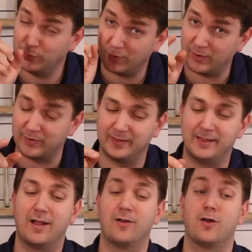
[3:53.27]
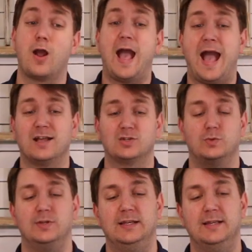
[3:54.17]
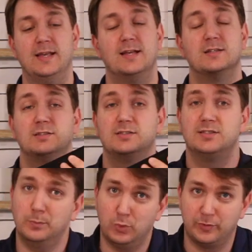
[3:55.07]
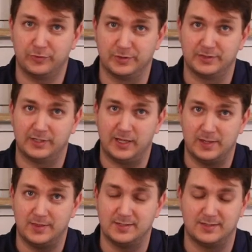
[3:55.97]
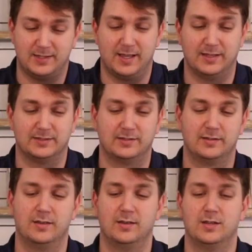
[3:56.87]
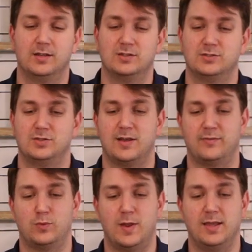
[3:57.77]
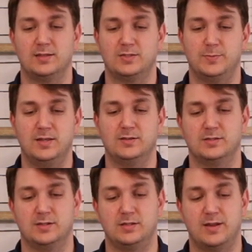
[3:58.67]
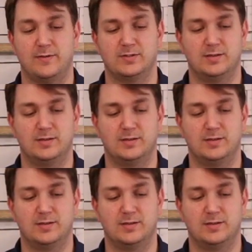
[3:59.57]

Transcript: you heard it. There are actually subwoofers in these things. So you have the regular speakers and then you have the